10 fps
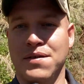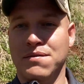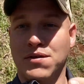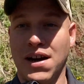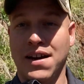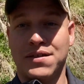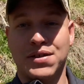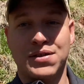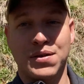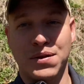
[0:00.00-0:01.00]
Trying out
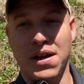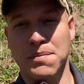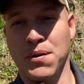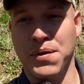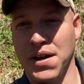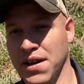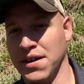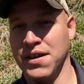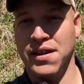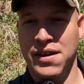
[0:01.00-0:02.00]
this new gimbal thing
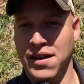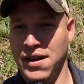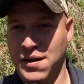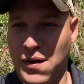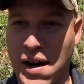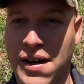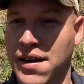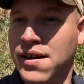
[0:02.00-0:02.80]
where I can